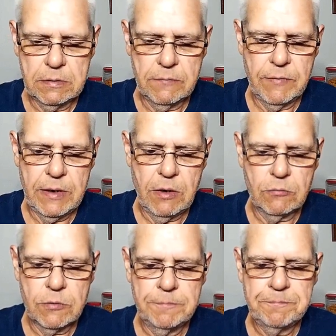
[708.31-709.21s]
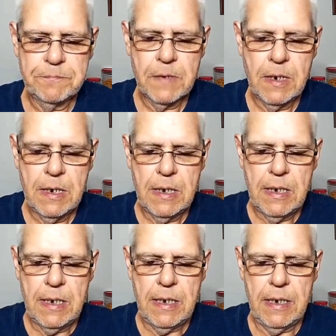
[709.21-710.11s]
videos,
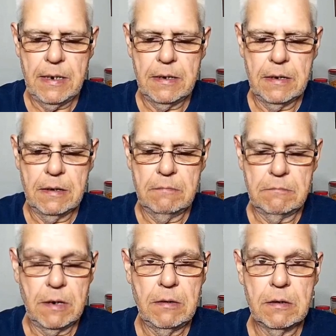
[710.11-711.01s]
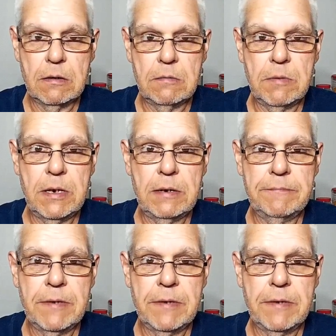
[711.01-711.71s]
and they look good to me.